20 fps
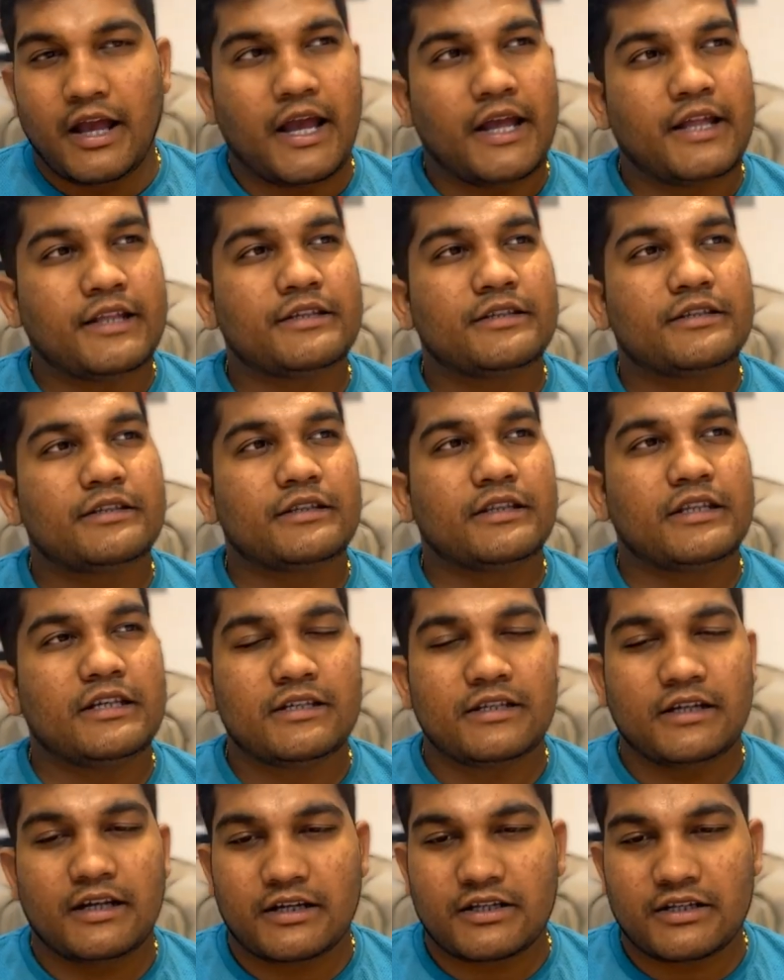Hence,
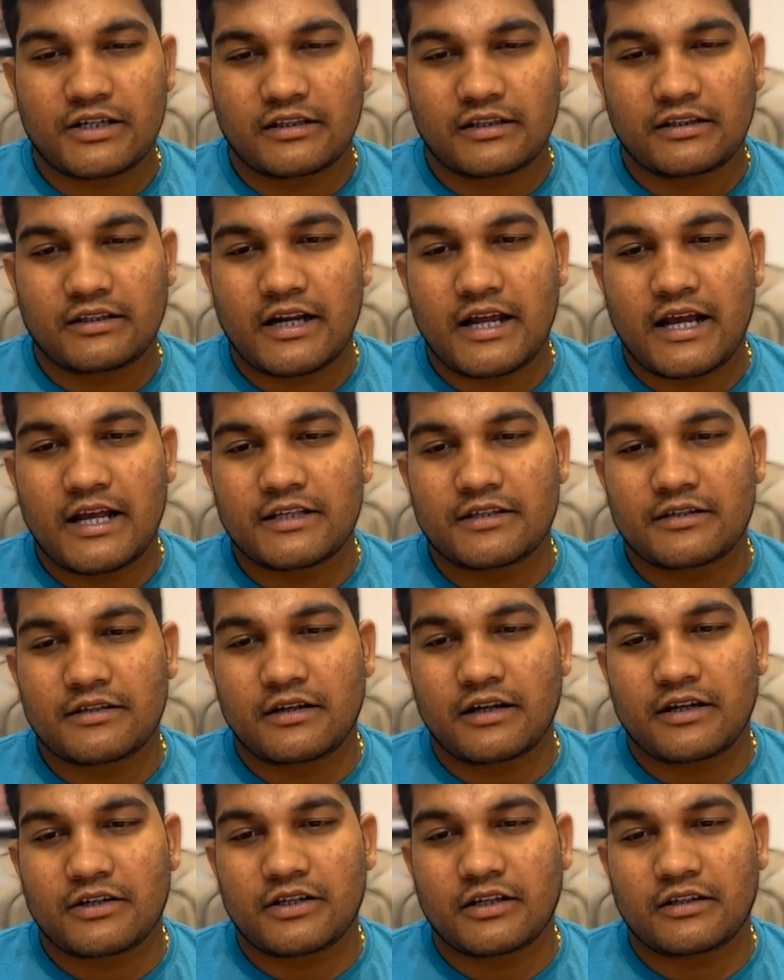these
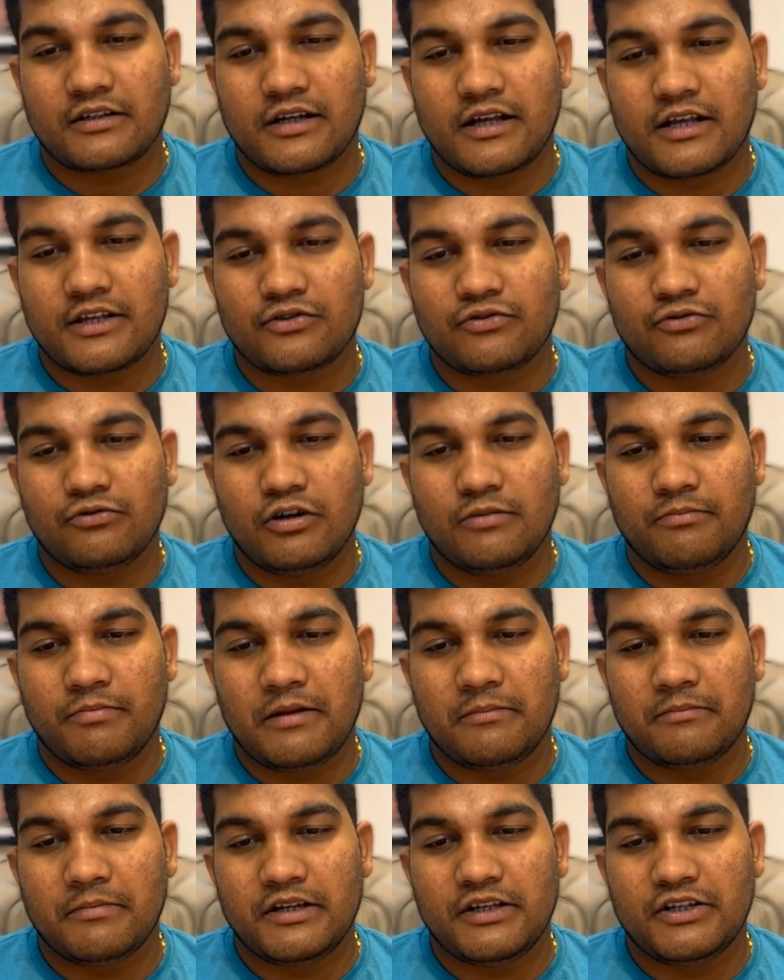nakshatras ruled
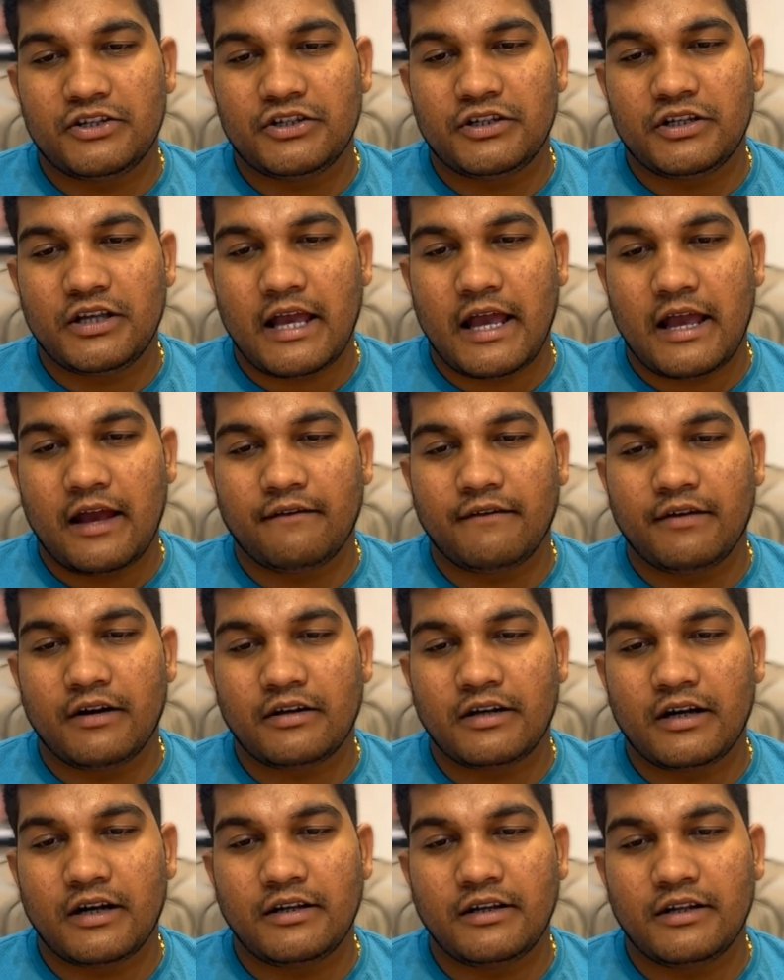by Marichi have
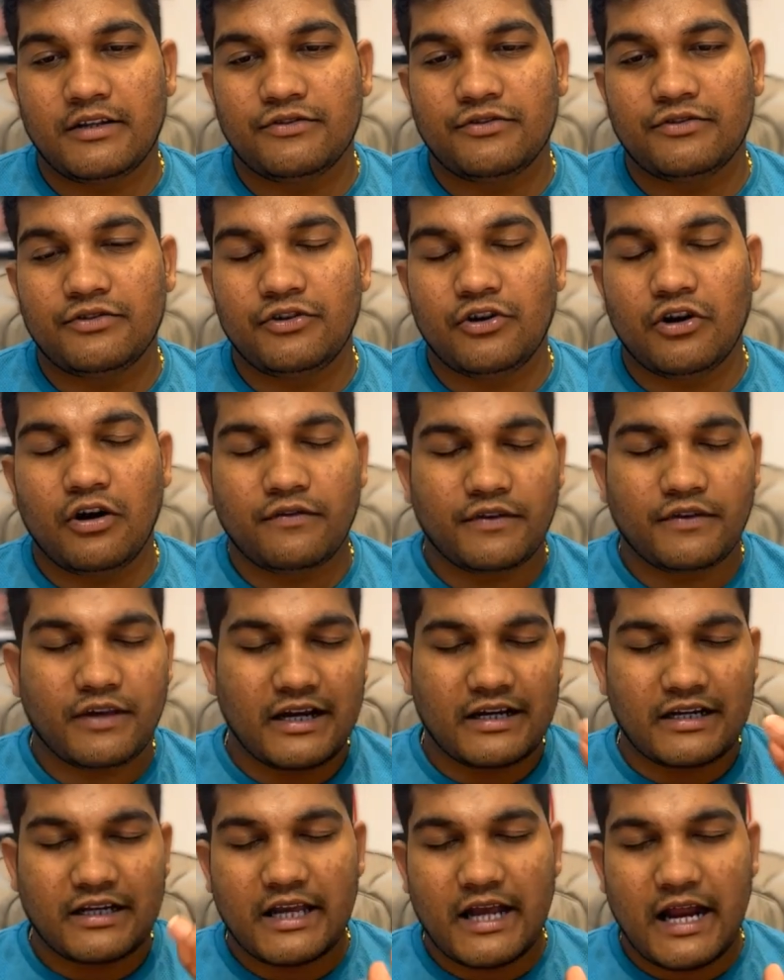a tendency of
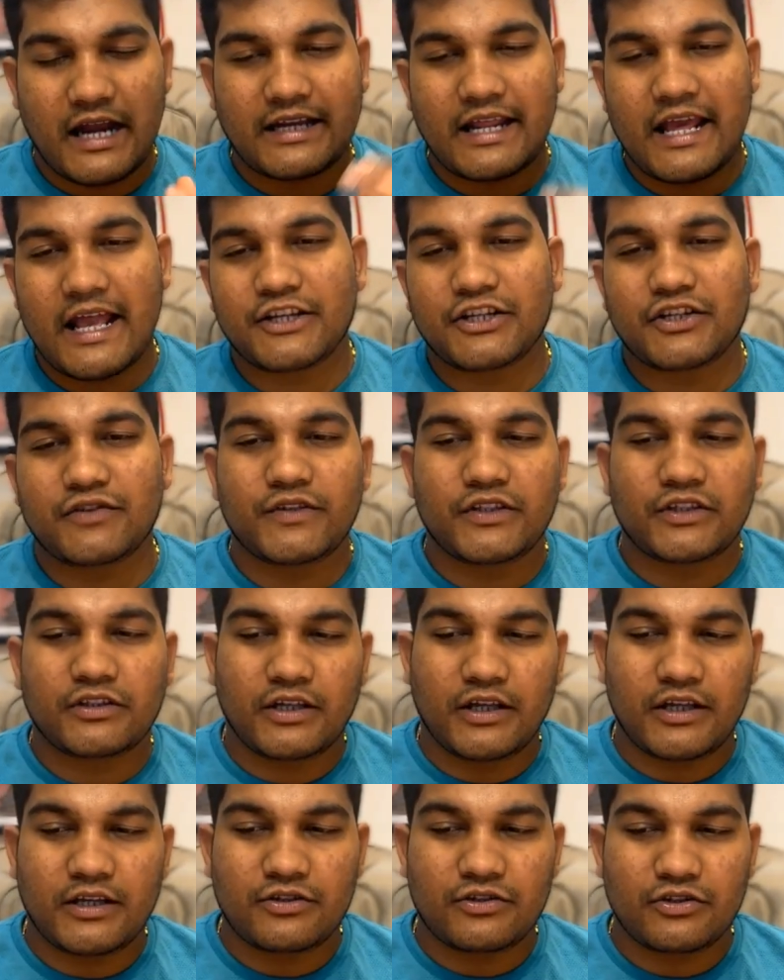getting attached with
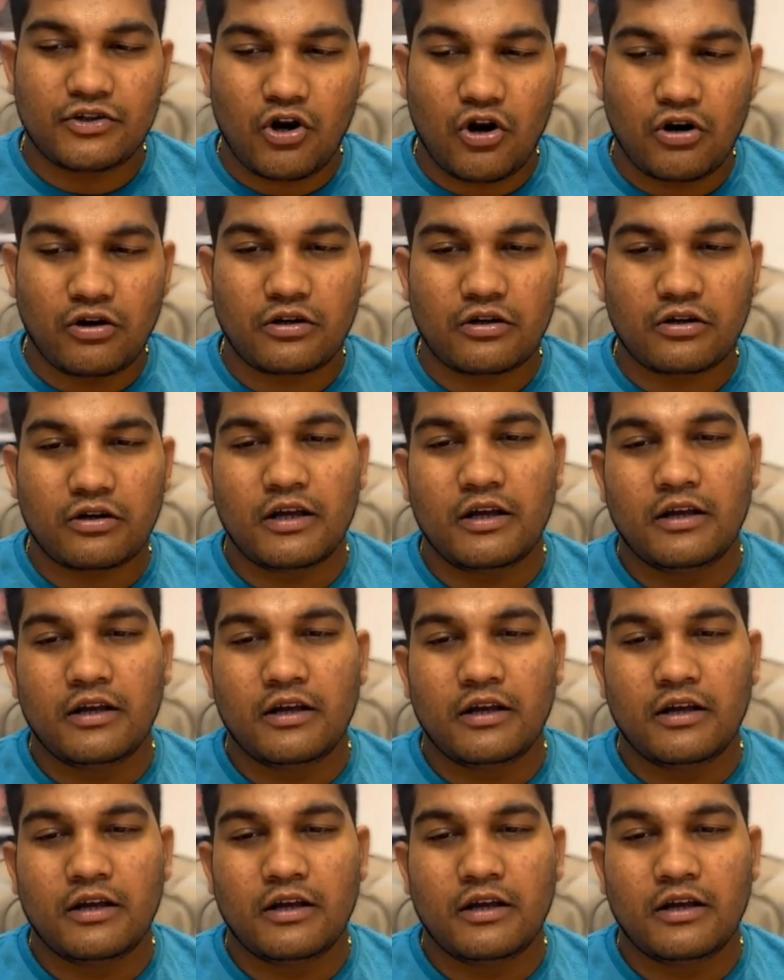things, not